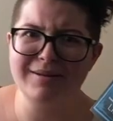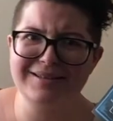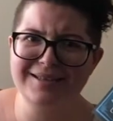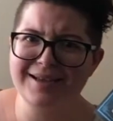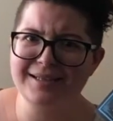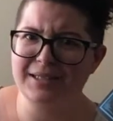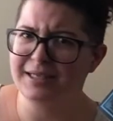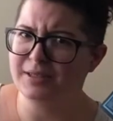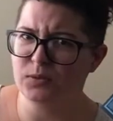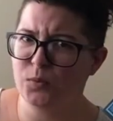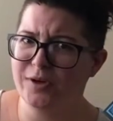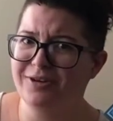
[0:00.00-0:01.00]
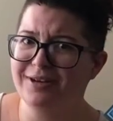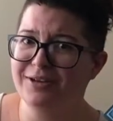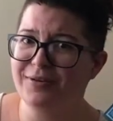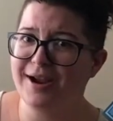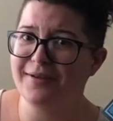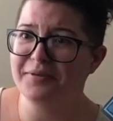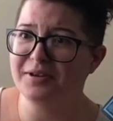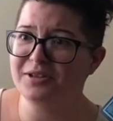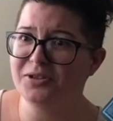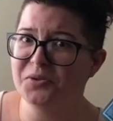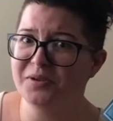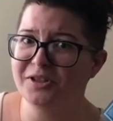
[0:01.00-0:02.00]
sex, and like it's weirdly graphic
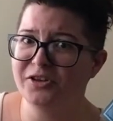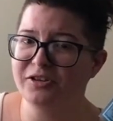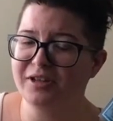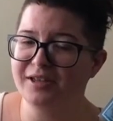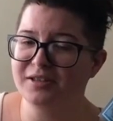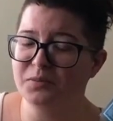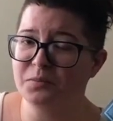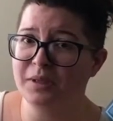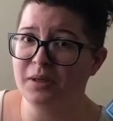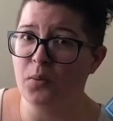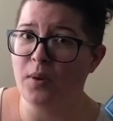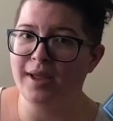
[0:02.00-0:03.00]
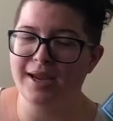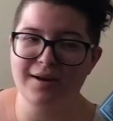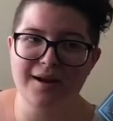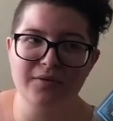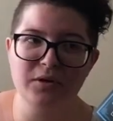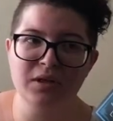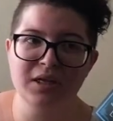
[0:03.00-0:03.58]
too, considering that it's like a YA novel.